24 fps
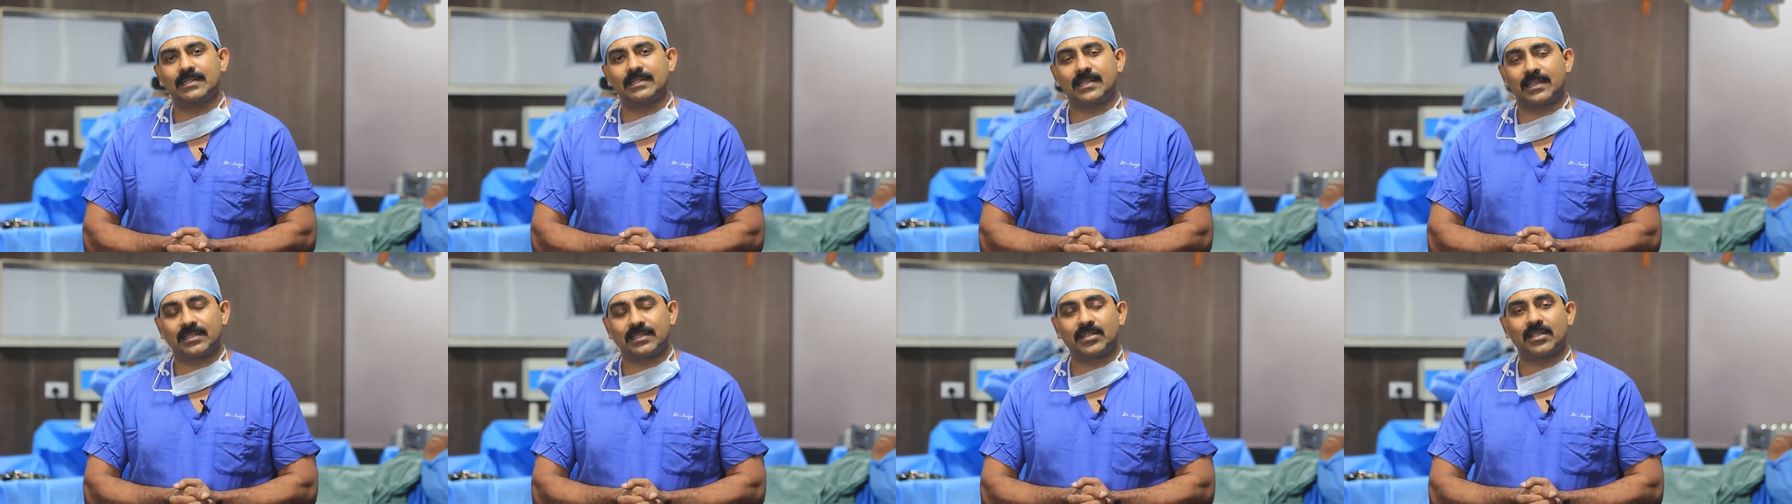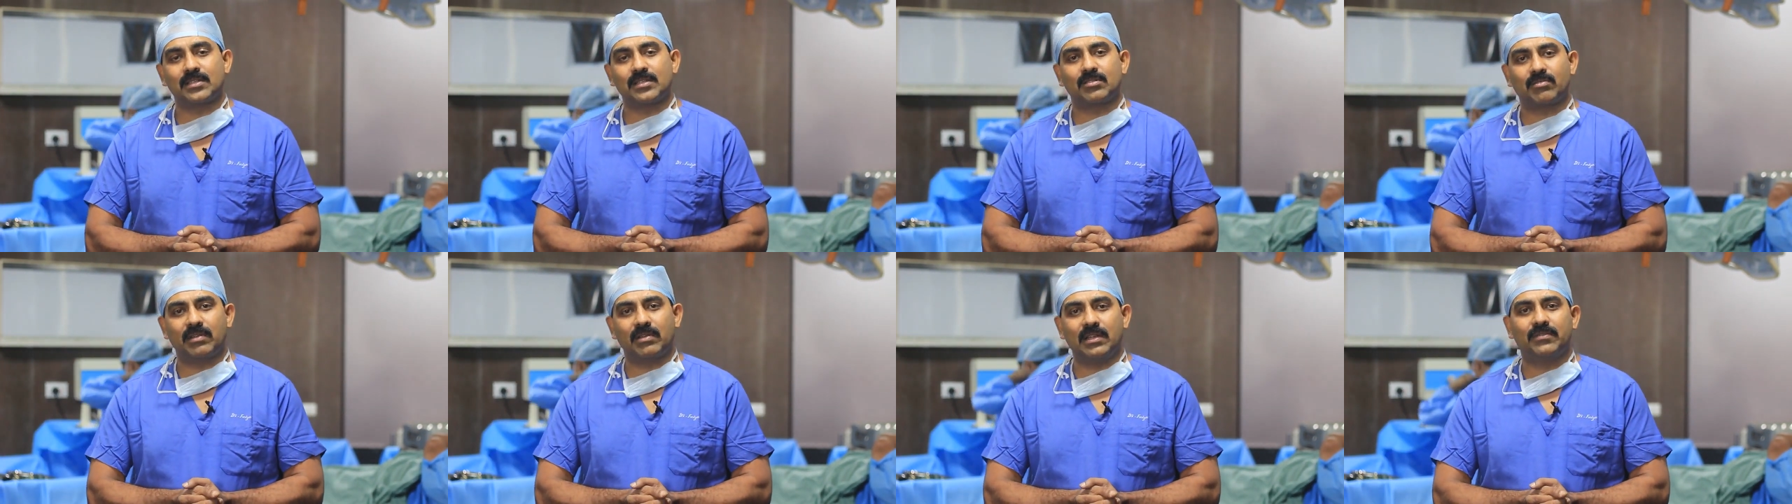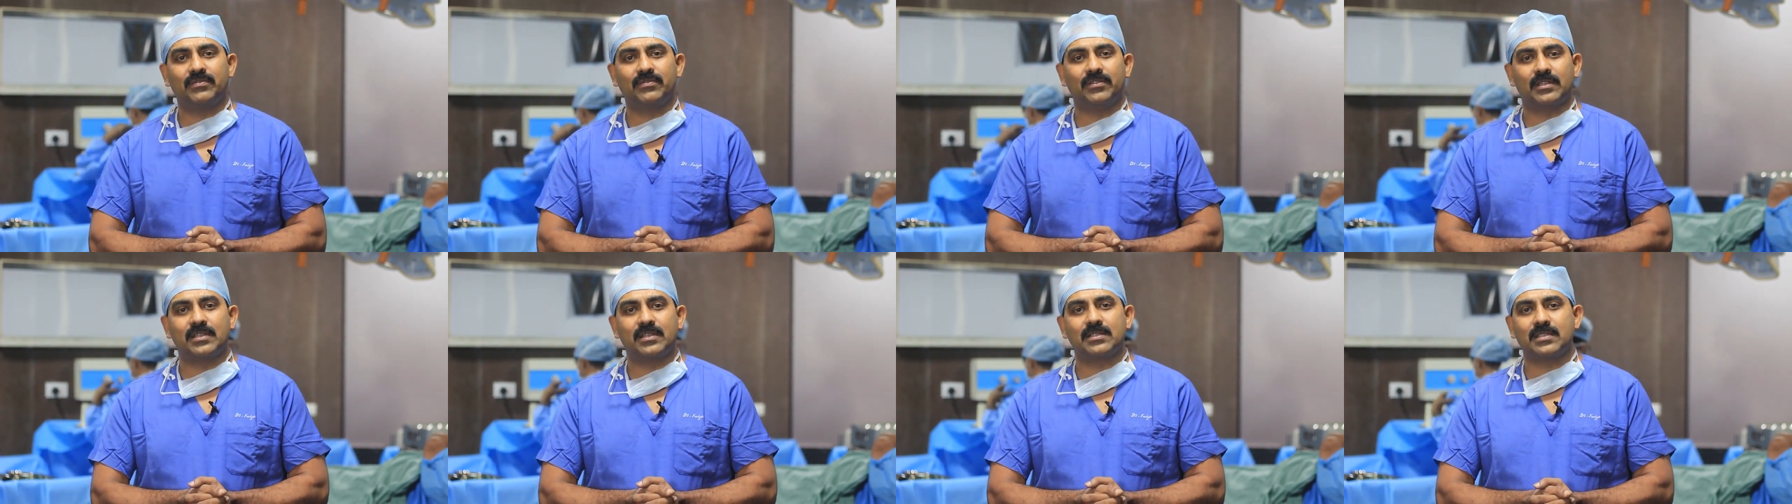success rate
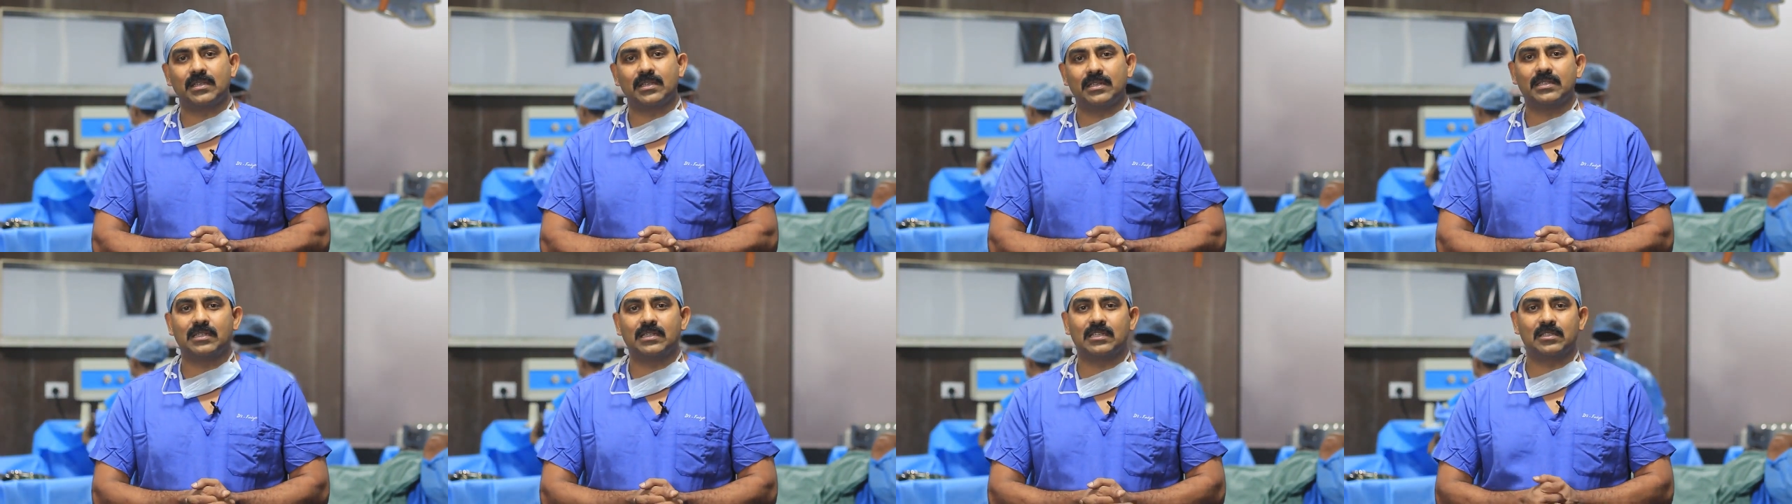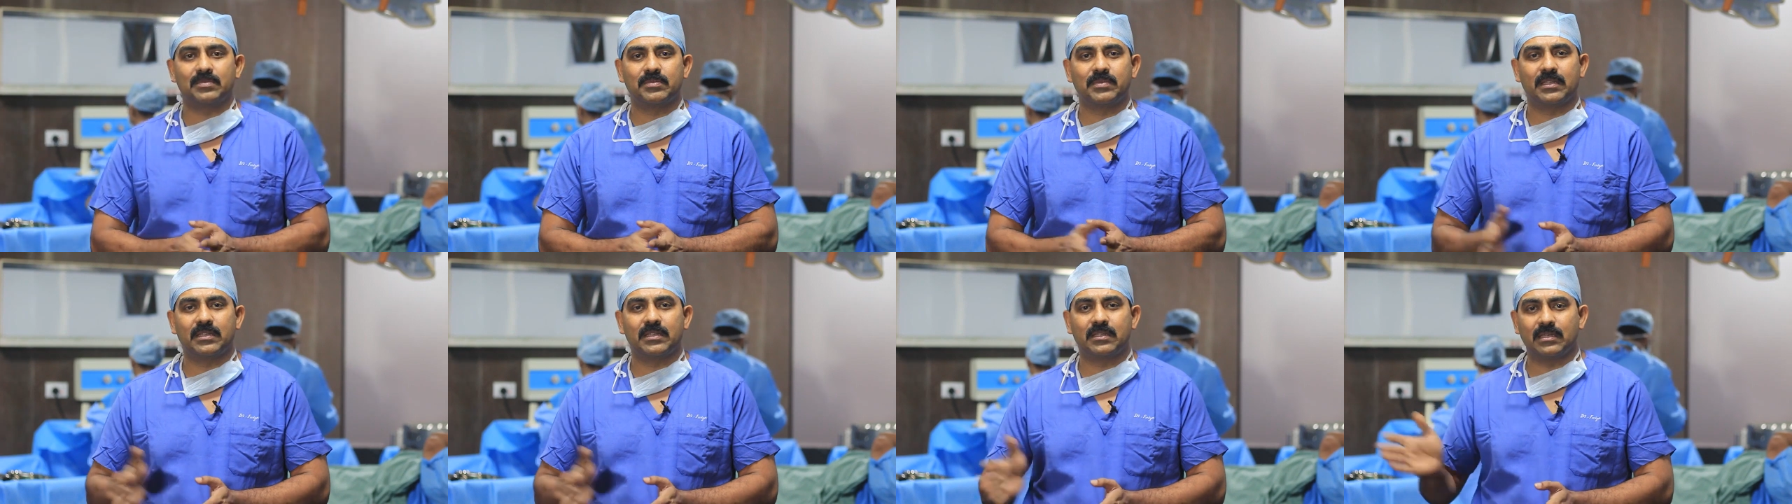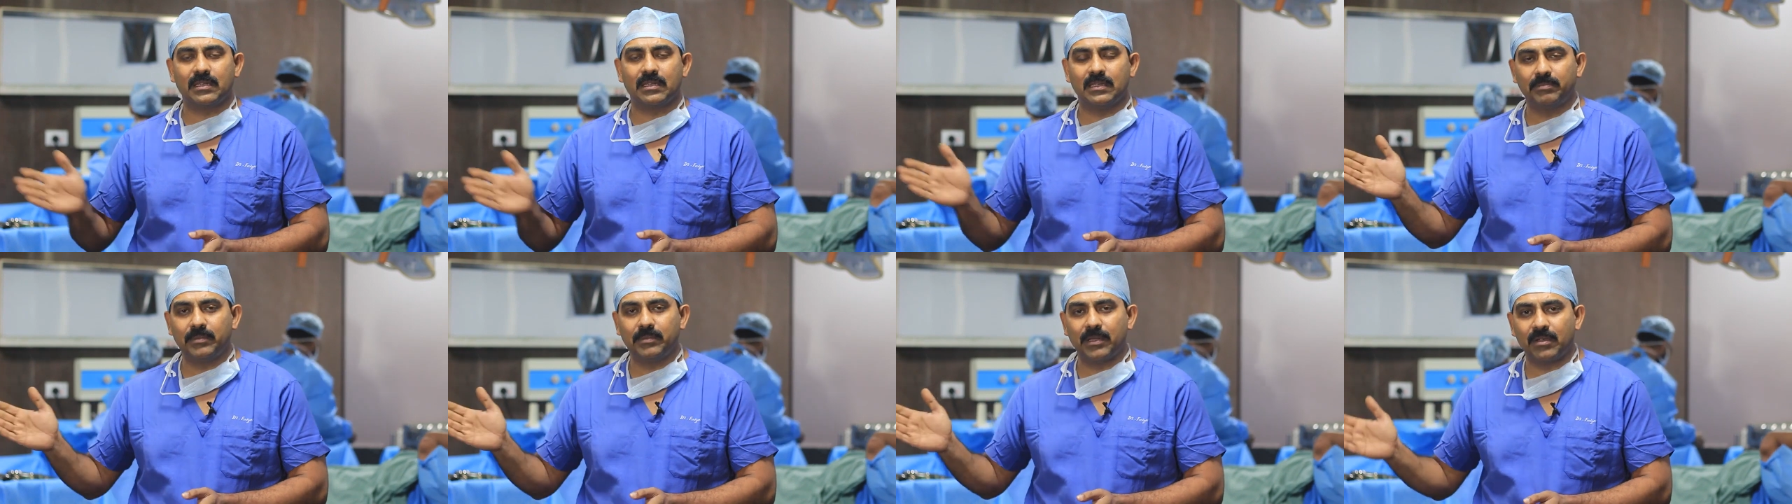for the surgeries
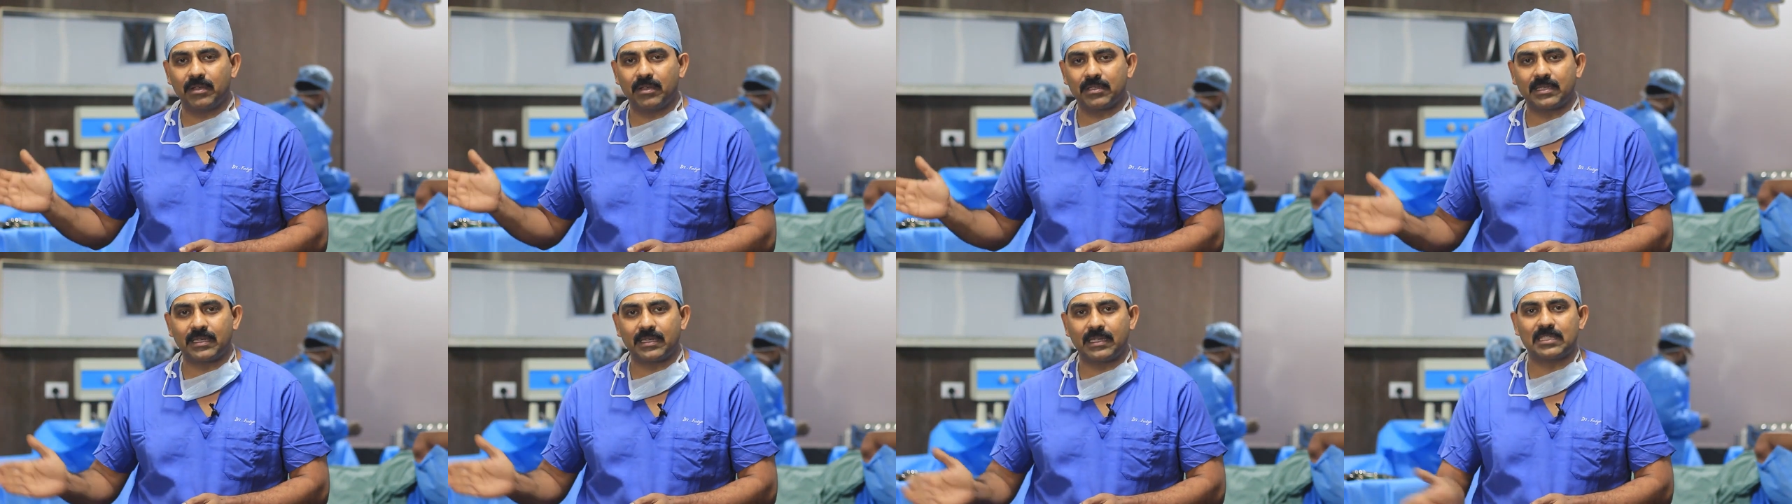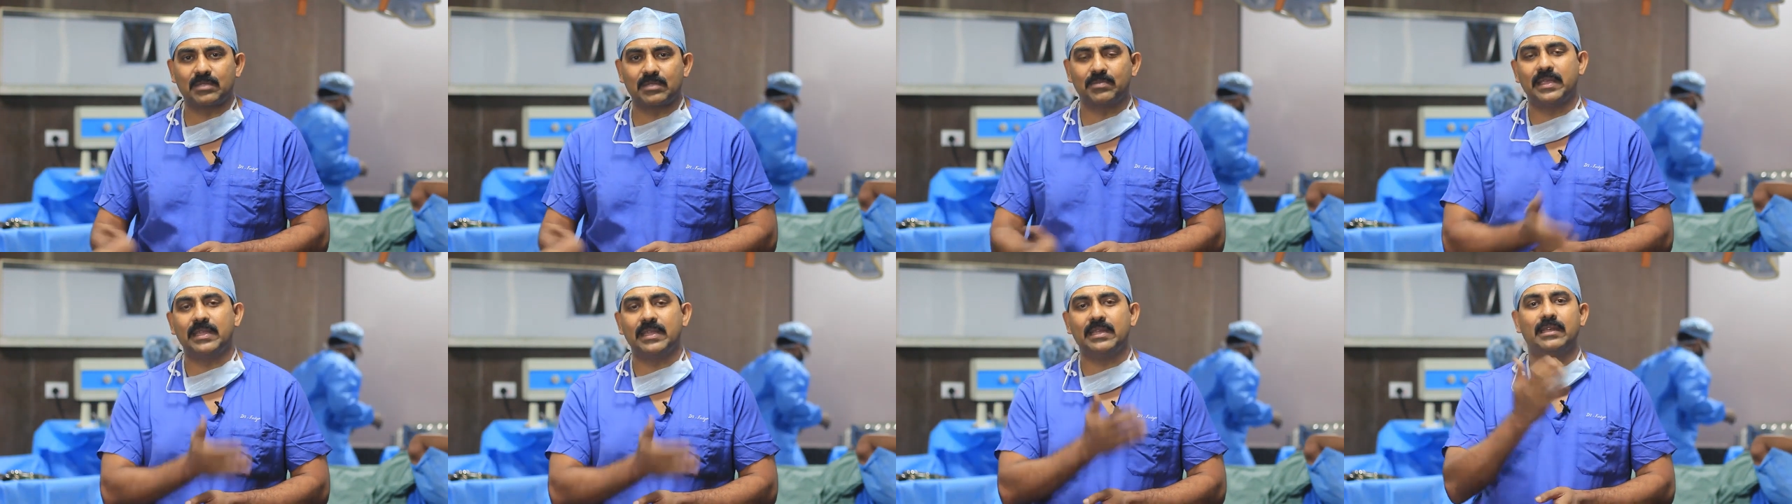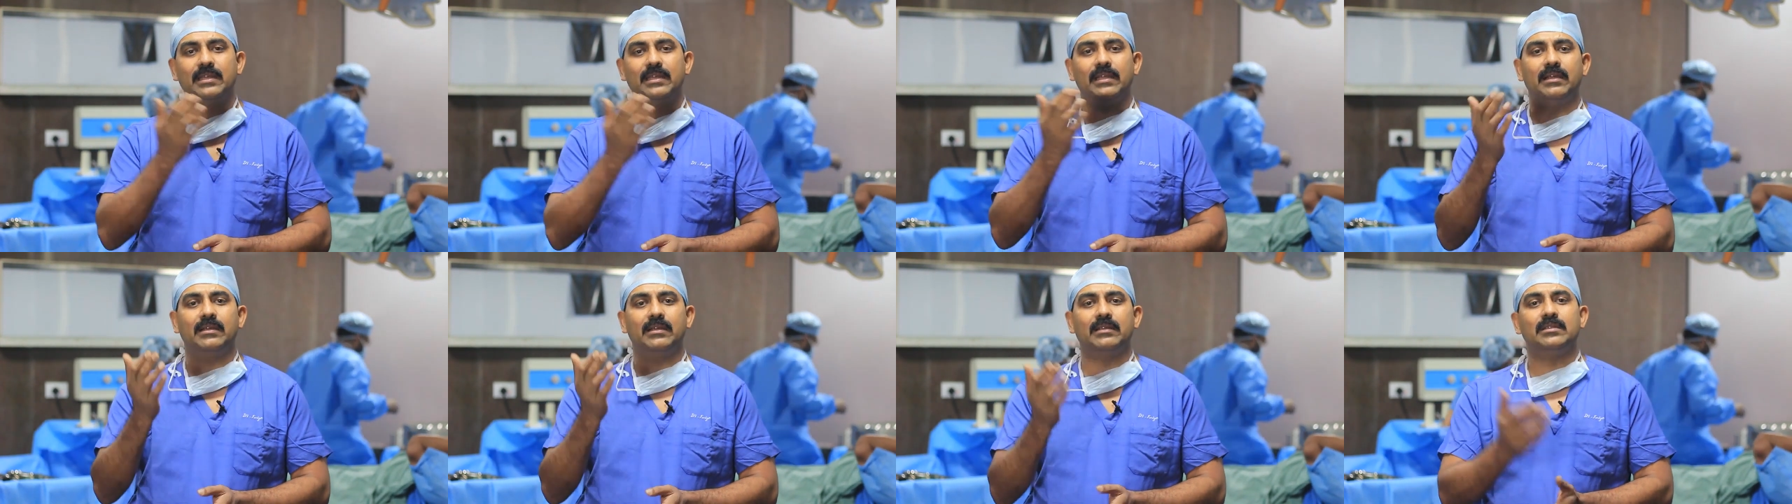because it has
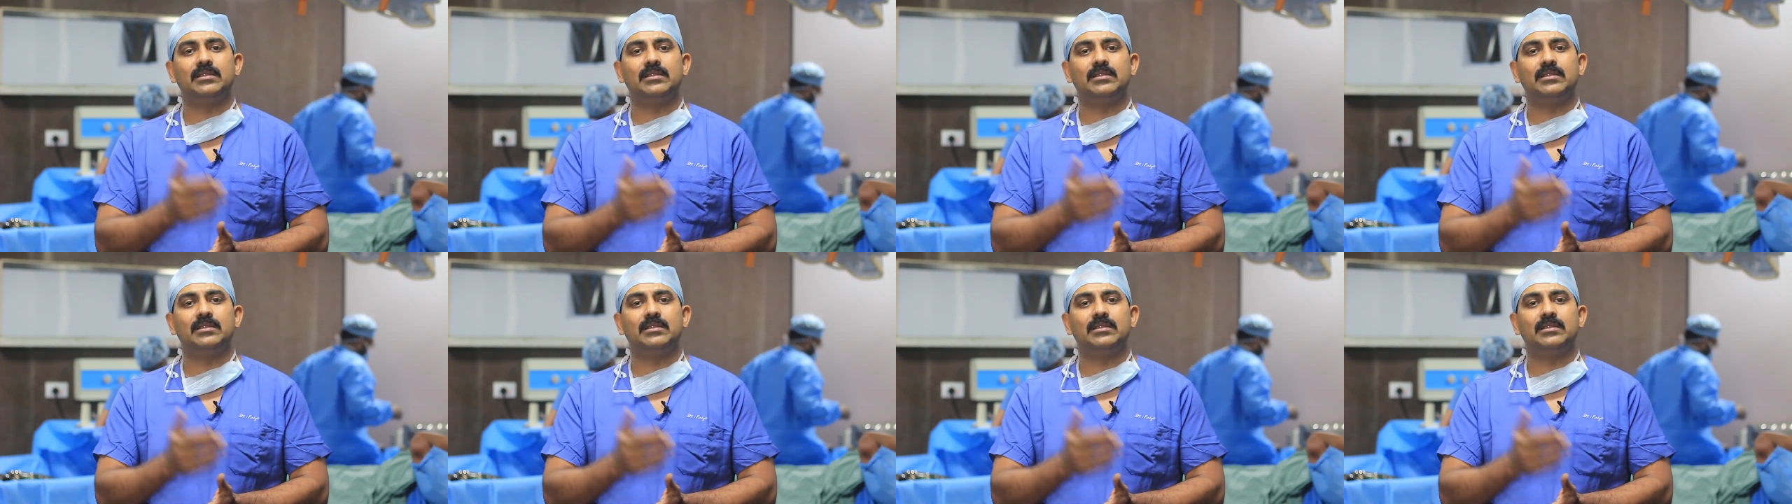been